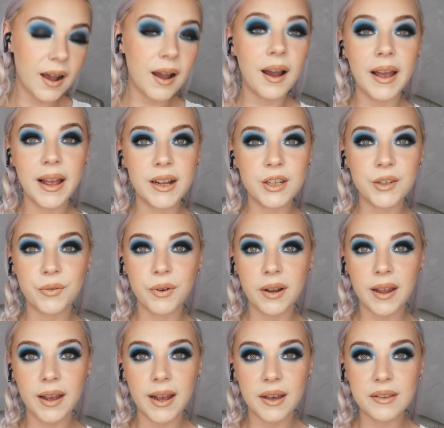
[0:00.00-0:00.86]
I actually
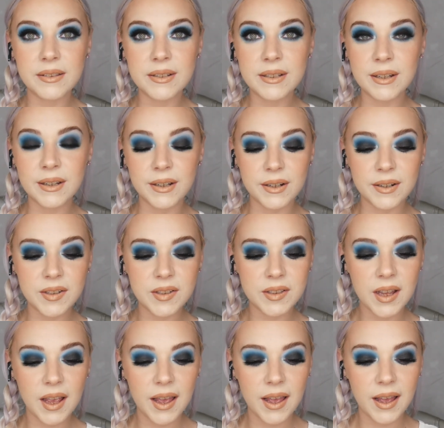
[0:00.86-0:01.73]
really like how this
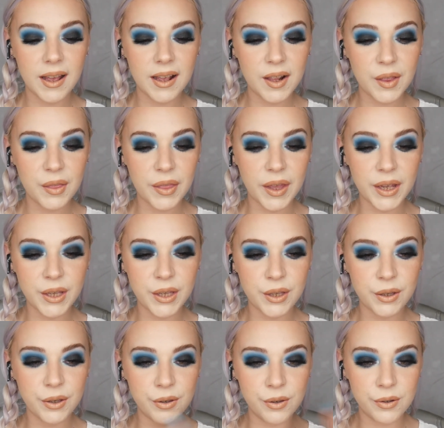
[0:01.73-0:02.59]
looks.
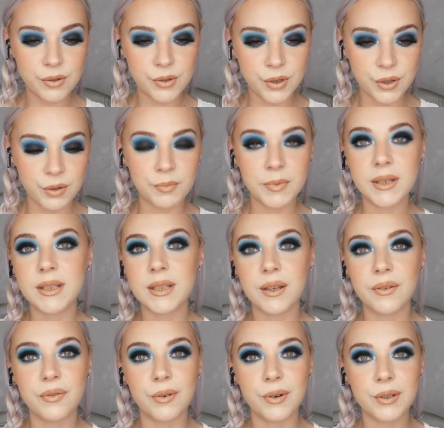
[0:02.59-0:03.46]
Thank you to
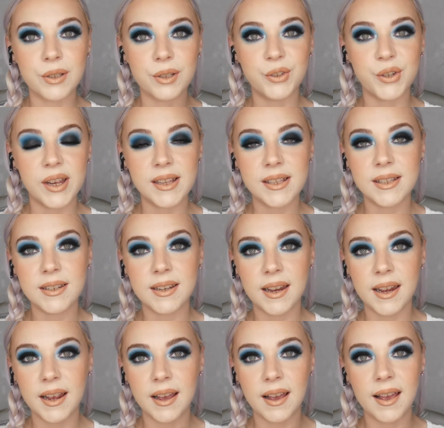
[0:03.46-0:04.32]
Missa for
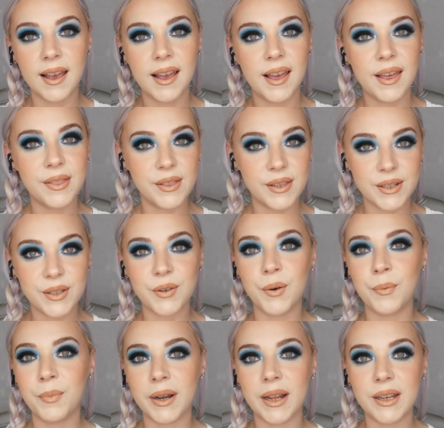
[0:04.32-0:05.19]
suggesting this
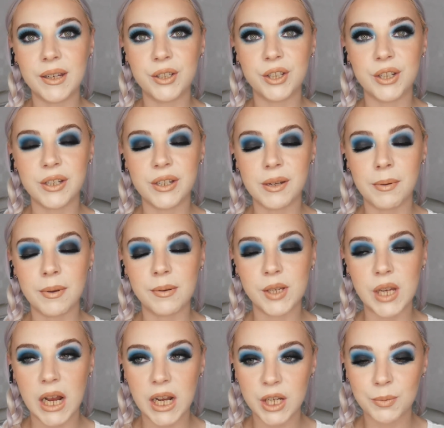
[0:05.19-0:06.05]
combination to make
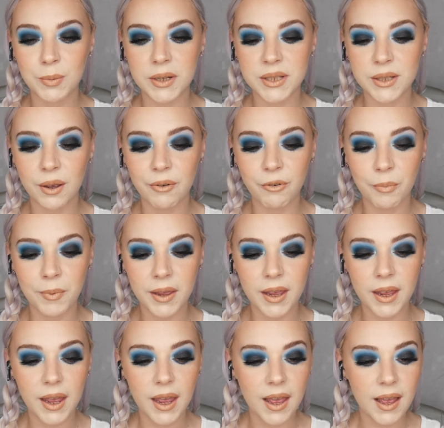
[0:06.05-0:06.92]
me challenge myself a
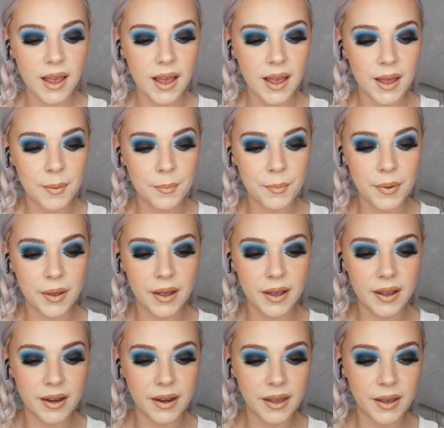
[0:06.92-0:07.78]
bit.
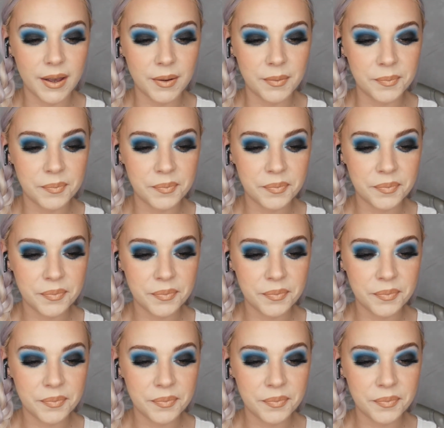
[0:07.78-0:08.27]
But I